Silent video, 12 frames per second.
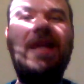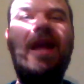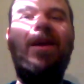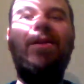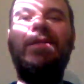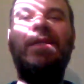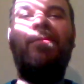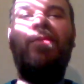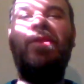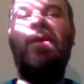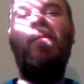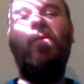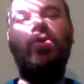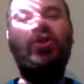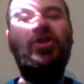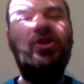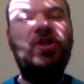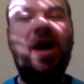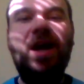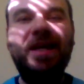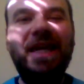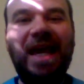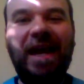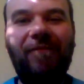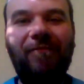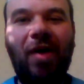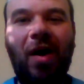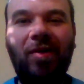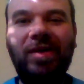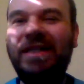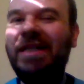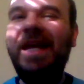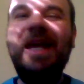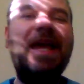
they, some of them were shocking, folks.